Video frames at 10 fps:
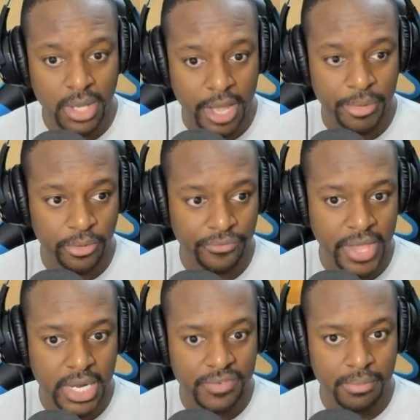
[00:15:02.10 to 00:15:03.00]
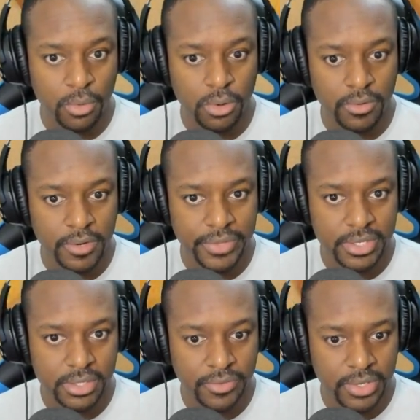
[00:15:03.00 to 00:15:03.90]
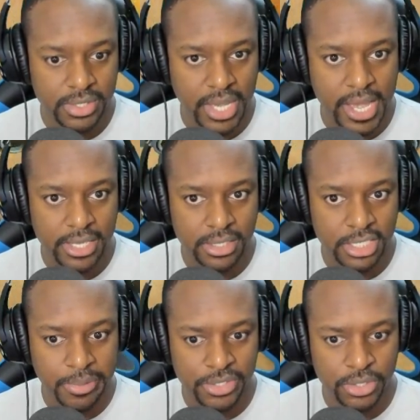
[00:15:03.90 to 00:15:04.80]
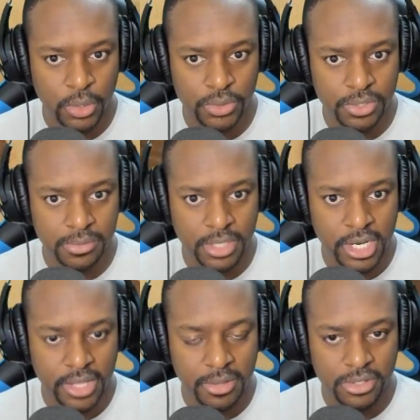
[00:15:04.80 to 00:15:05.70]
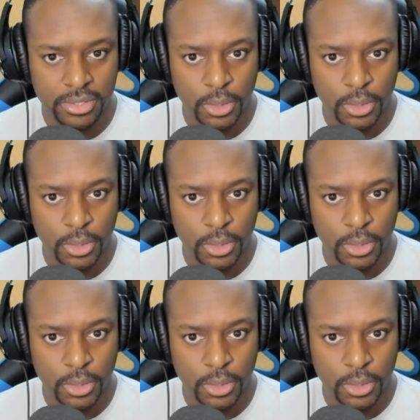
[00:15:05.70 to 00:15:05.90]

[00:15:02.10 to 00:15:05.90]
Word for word: I'll be able to find even more of these of these guys, especially those uh, those,